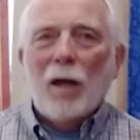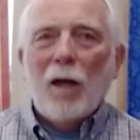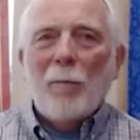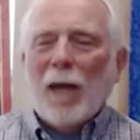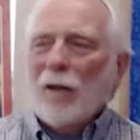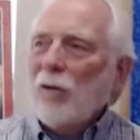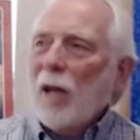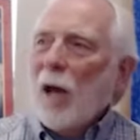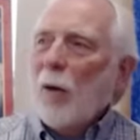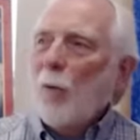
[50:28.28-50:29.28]
Imagine
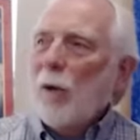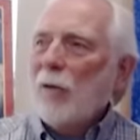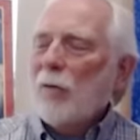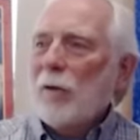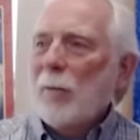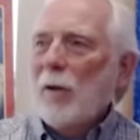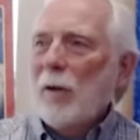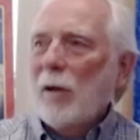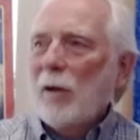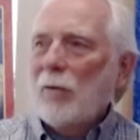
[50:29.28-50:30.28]
how we as a community could